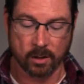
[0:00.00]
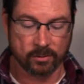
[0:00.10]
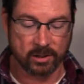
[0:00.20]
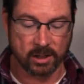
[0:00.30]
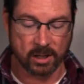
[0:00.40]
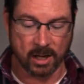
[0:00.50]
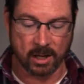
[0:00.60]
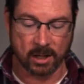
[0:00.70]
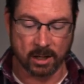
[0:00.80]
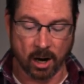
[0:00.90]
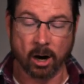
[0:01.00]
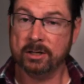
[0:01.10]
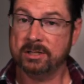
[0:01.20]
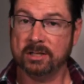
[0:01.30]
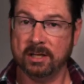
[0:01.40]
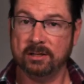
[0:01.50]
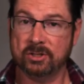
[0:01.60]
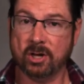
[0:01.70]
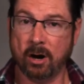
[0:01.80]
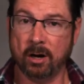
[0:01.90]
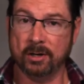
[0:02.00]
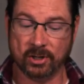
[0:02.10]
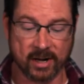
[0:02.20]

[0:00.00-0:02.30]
The art in these cards are